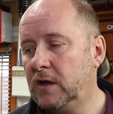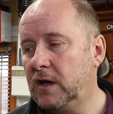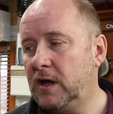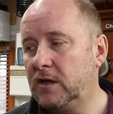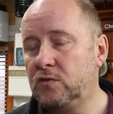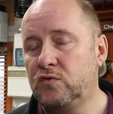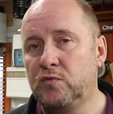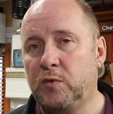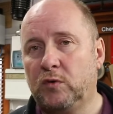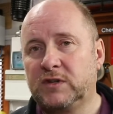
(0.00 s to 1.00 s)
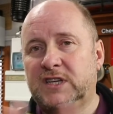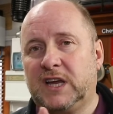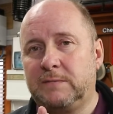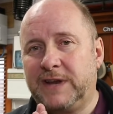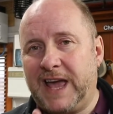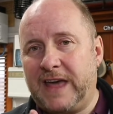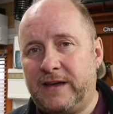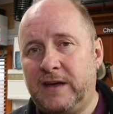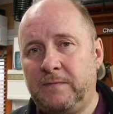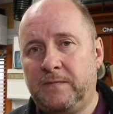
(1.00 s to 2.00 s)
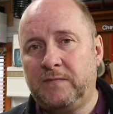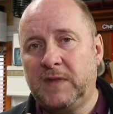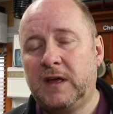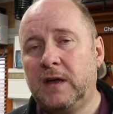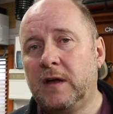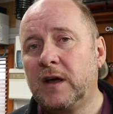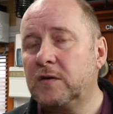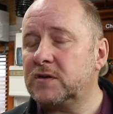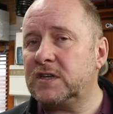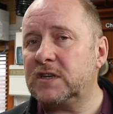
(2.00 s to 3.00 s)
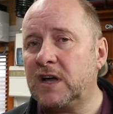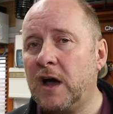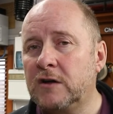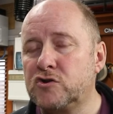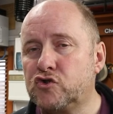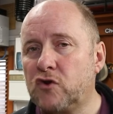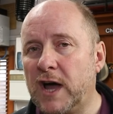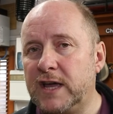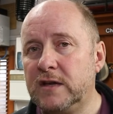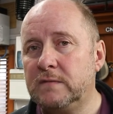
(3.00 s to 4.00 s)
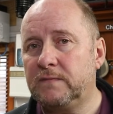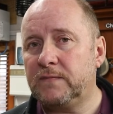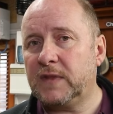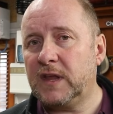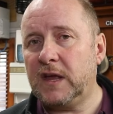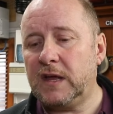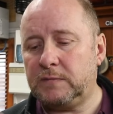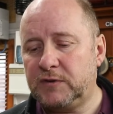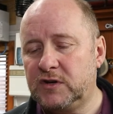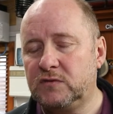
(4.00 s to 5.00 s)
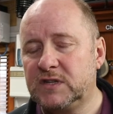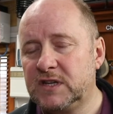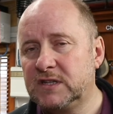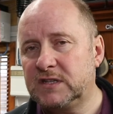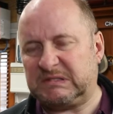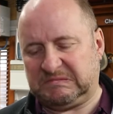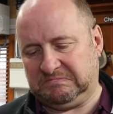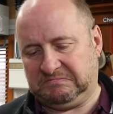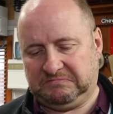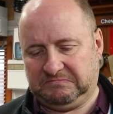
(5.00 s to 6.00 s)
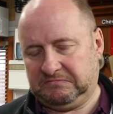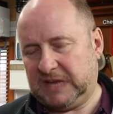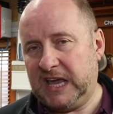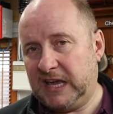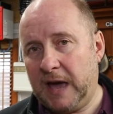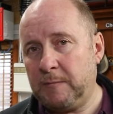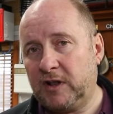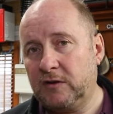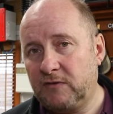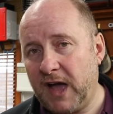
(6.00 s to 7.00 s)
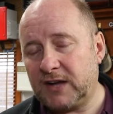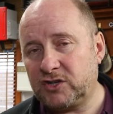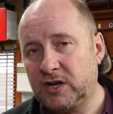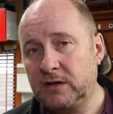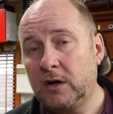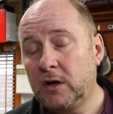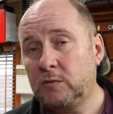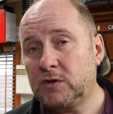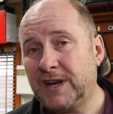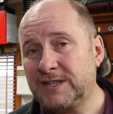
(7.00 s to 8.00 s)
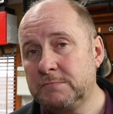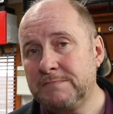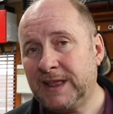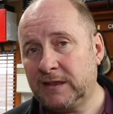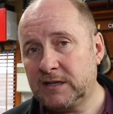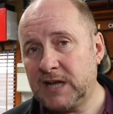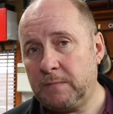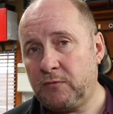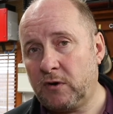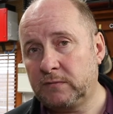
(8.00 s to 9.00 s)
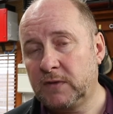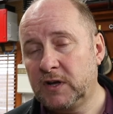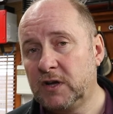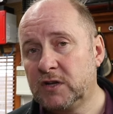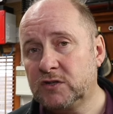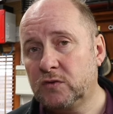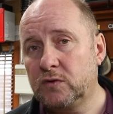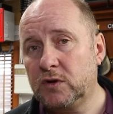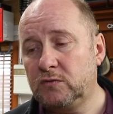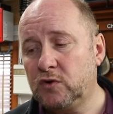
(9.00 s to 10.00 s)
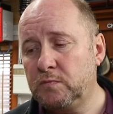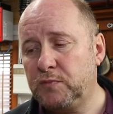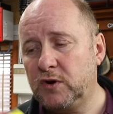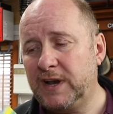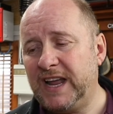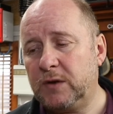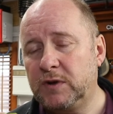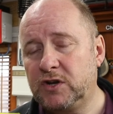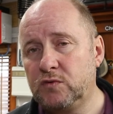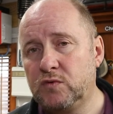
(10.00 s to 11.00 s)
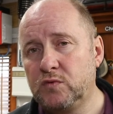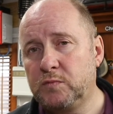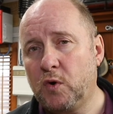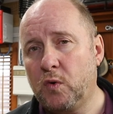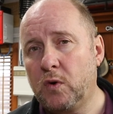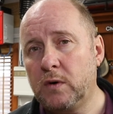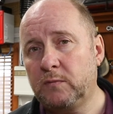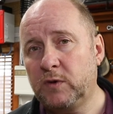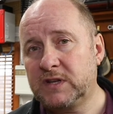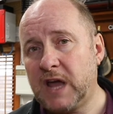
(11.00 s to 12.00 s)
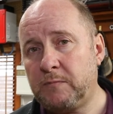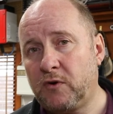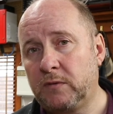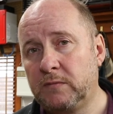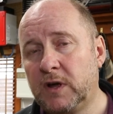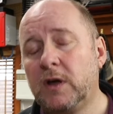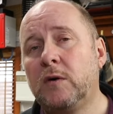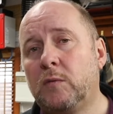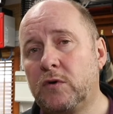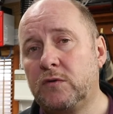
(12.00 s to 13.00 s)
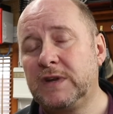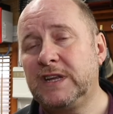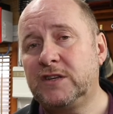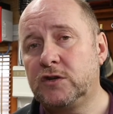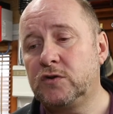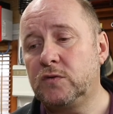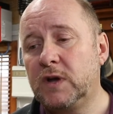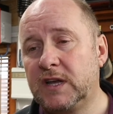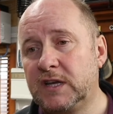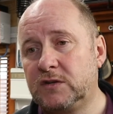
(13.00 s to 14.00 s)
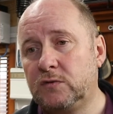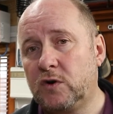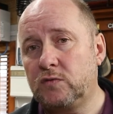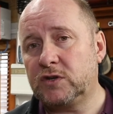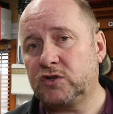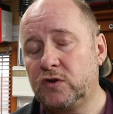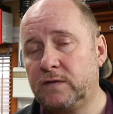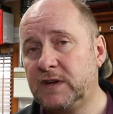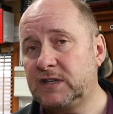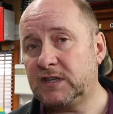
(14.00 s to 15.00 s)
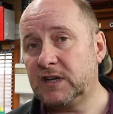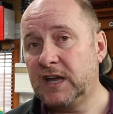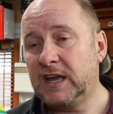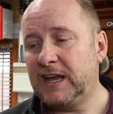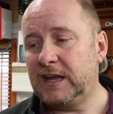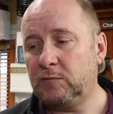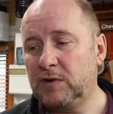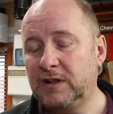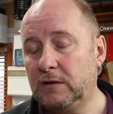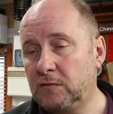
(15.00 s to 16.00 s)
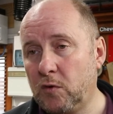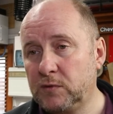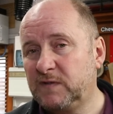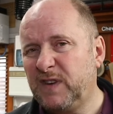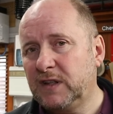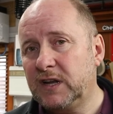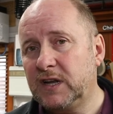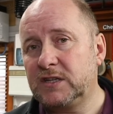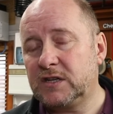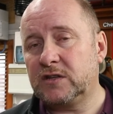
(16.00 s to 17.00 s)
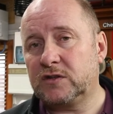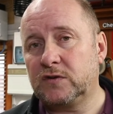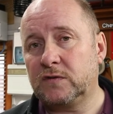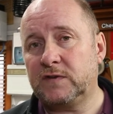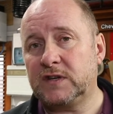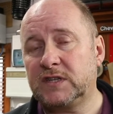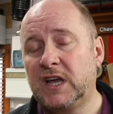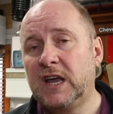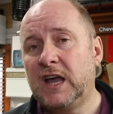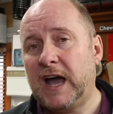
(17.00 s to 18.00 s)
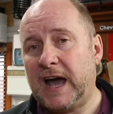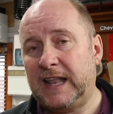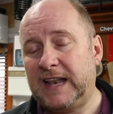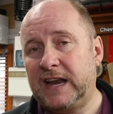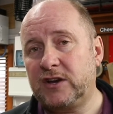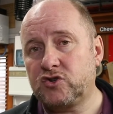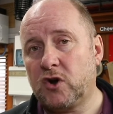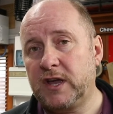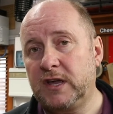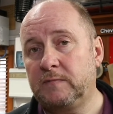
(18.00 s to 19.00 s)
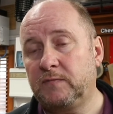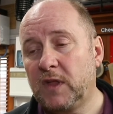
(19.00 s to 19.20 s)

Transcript: UHU Por and stick them together, because it can't dry, it produces a chemical reaction which will actually melt the Depron. So you don't put liquid UHU Por with Depron. What you need to do is you coat the surface, it will almost vulcanize to the surface and let it dry.